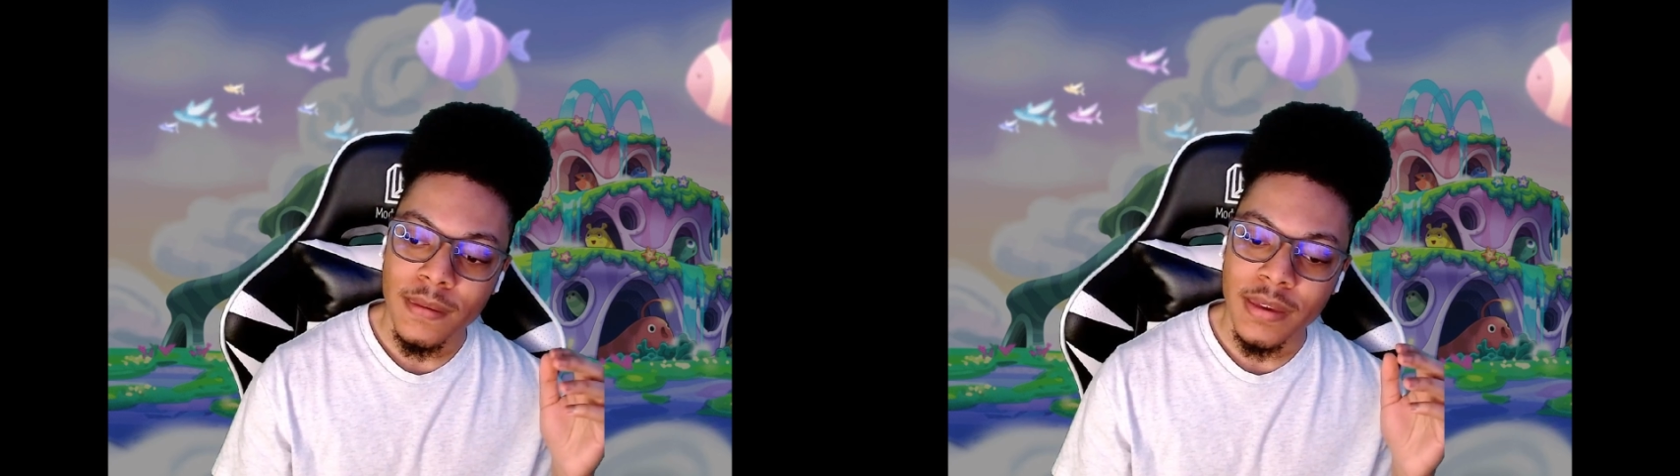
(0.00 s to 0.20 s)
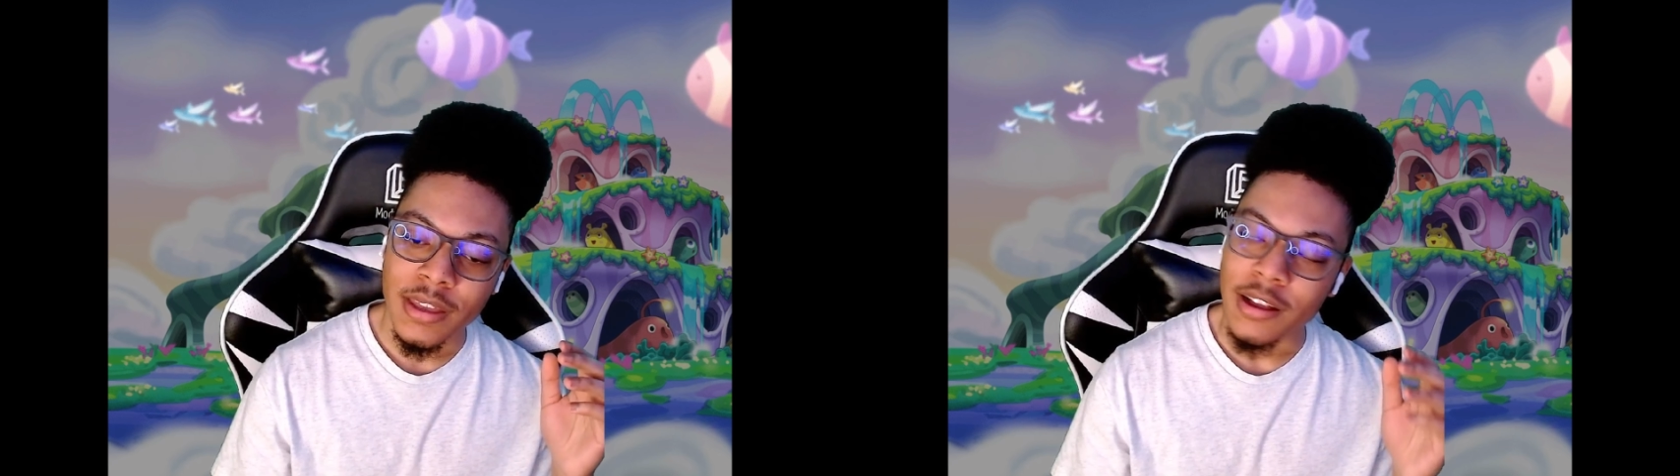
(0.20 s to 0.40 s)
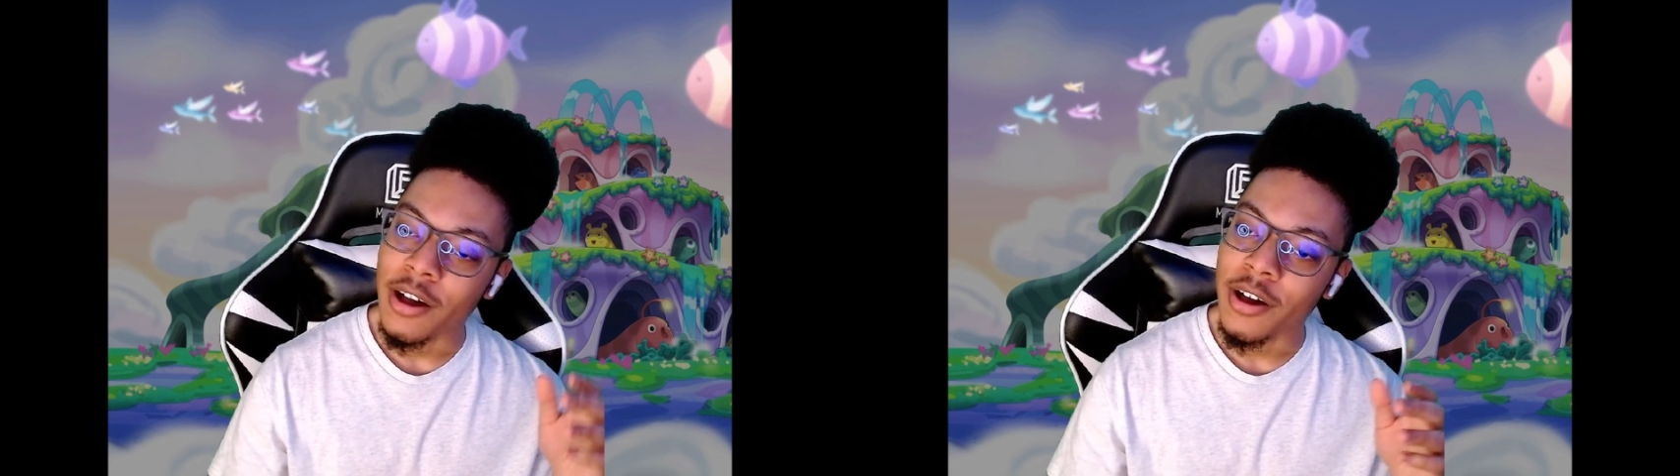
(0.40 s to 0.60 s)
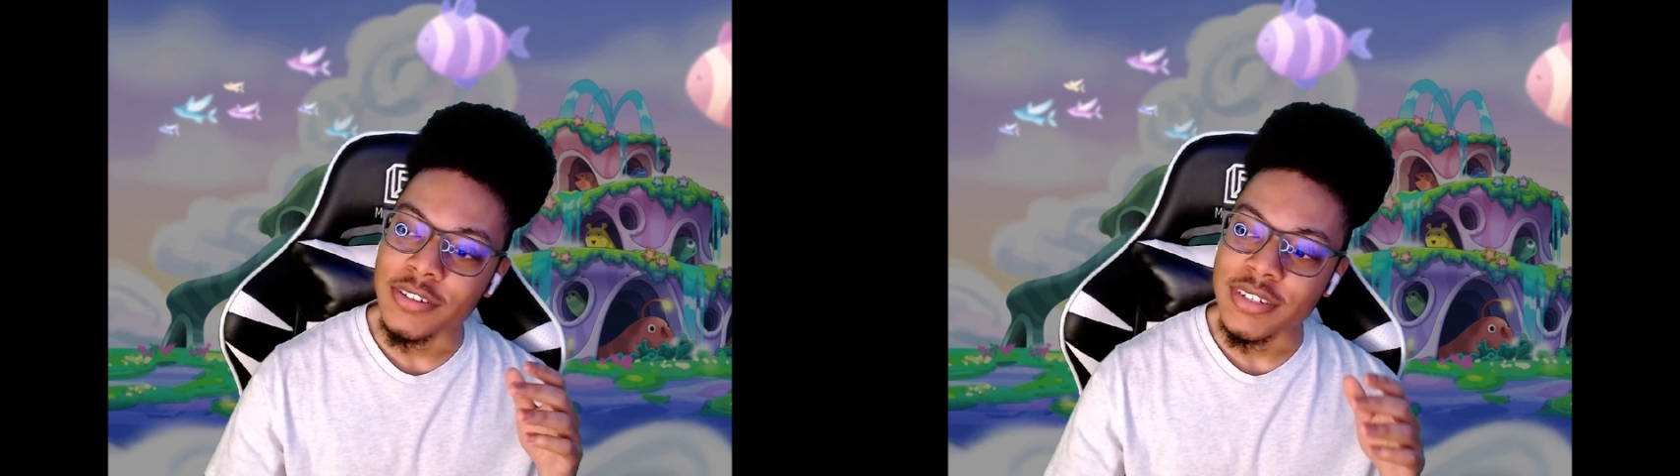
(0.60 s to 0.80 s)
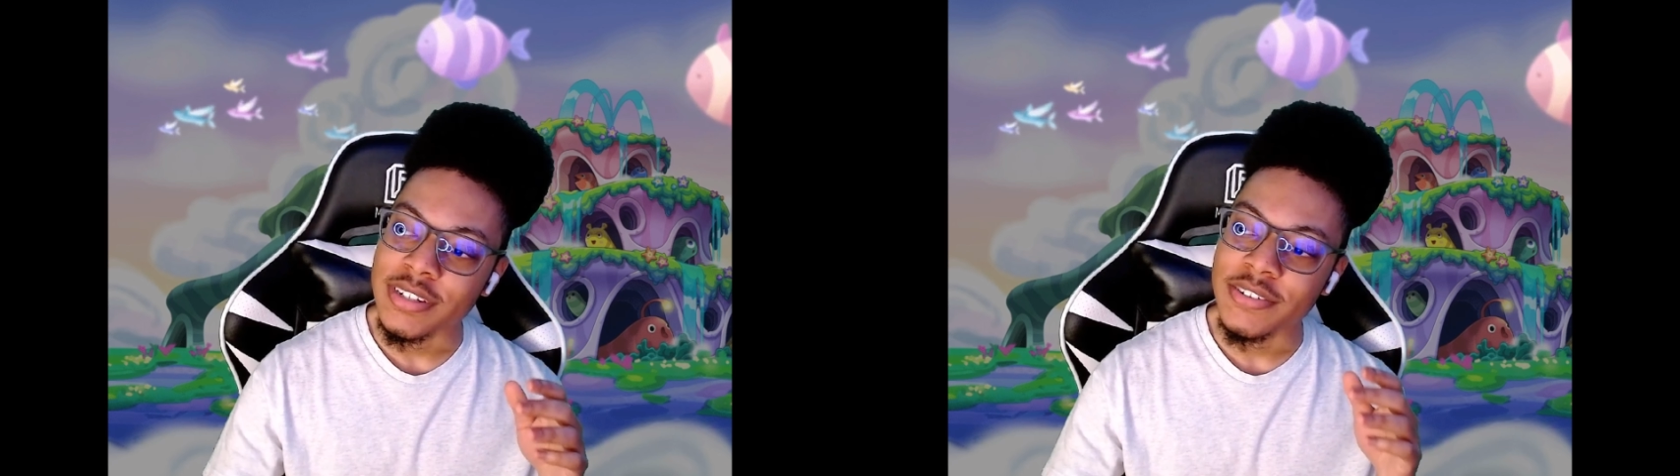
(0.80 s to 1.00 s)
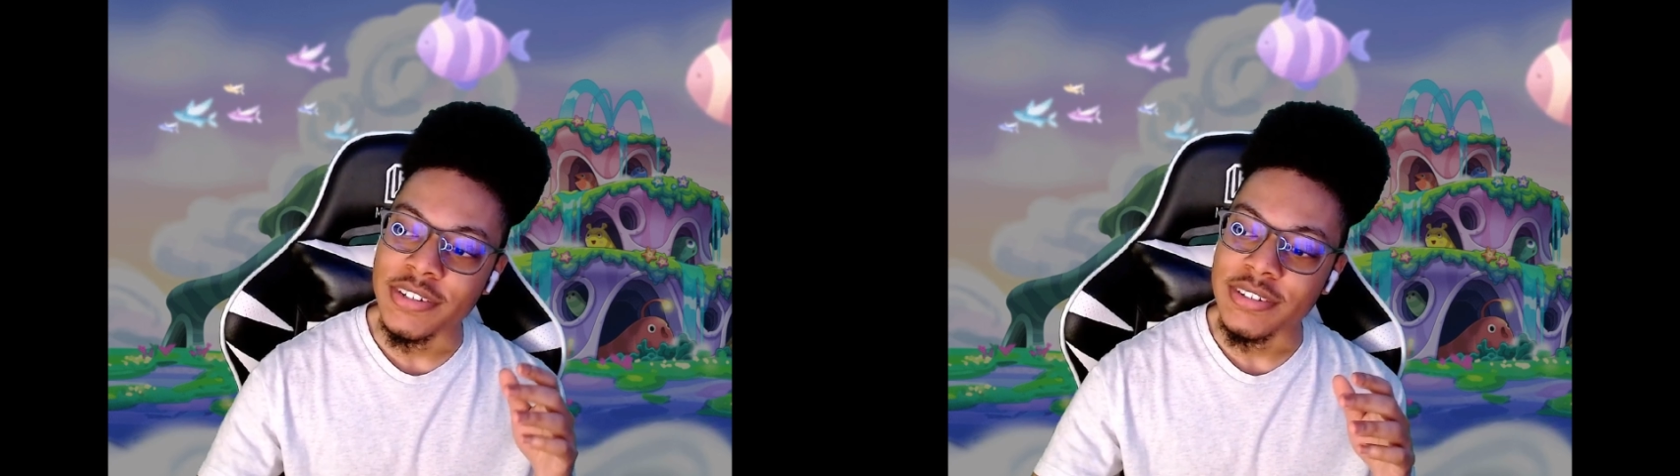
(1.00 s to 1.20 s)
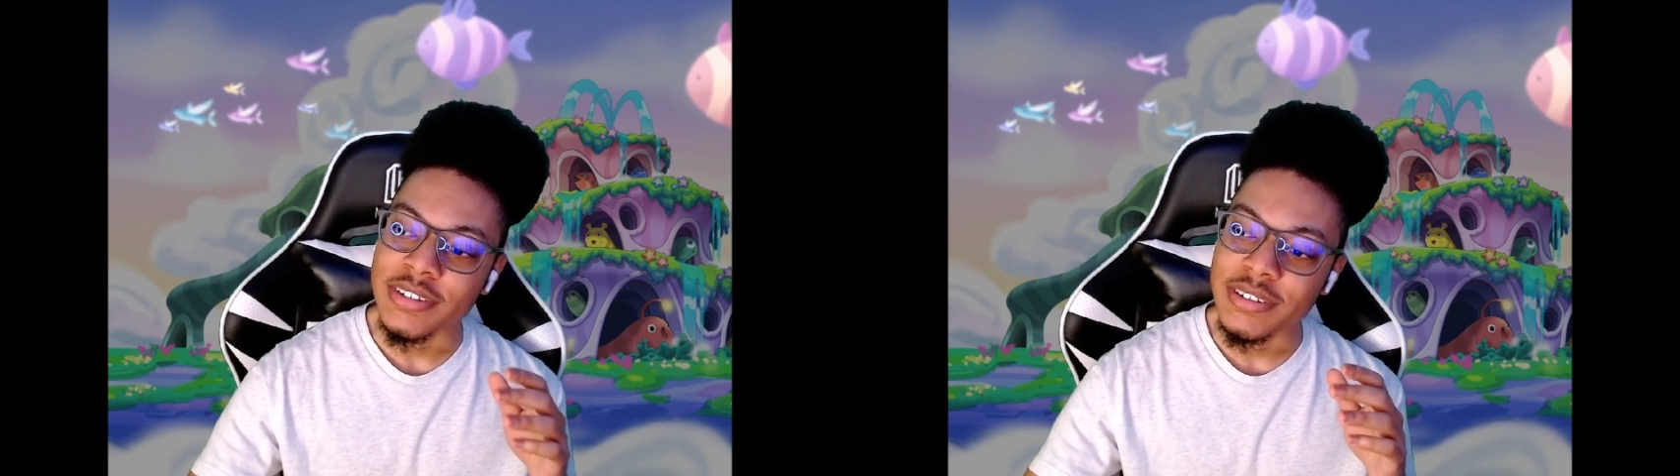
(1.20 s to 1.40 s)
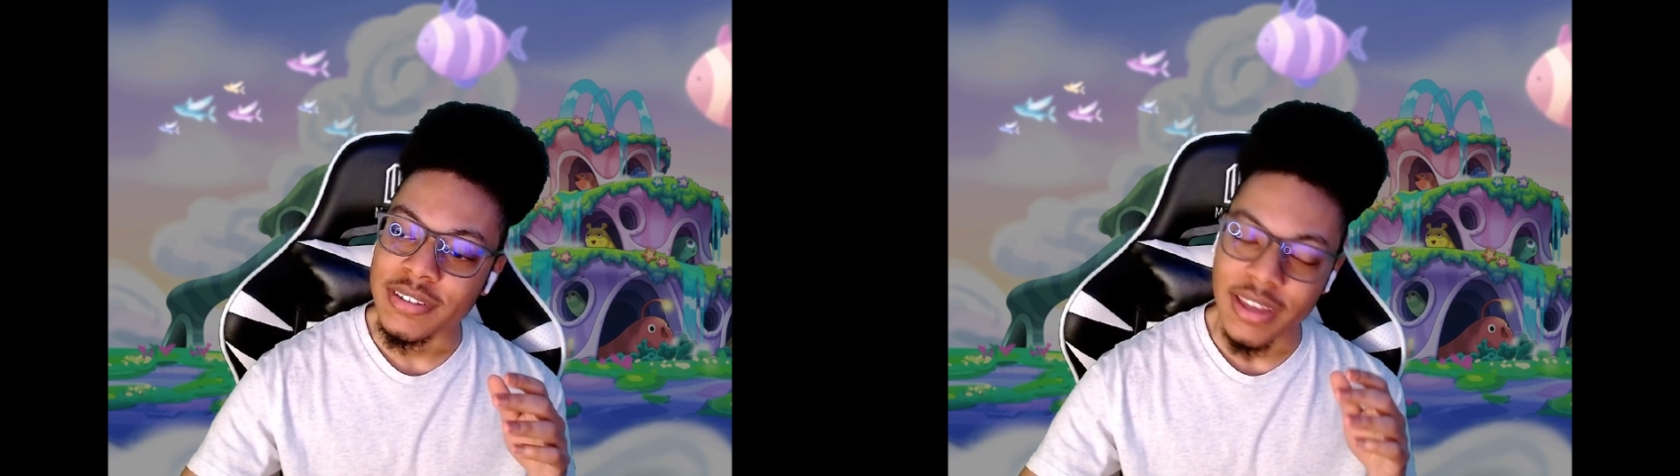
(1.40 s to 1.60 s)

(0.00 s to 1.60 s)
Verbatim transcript: In all seriousness,